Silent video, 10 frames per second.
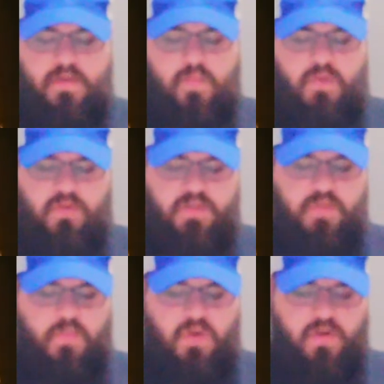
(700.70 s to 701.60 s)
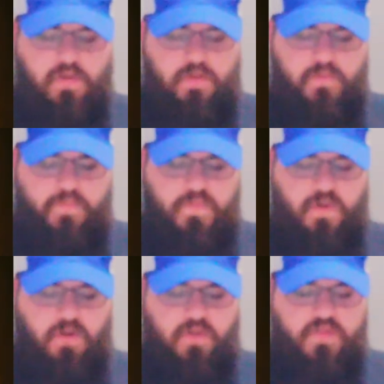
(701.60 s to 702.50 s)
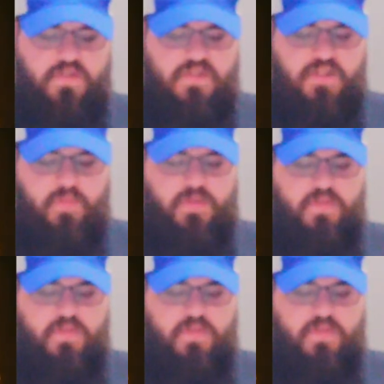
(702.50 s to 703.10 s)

But on the morrow all the assembly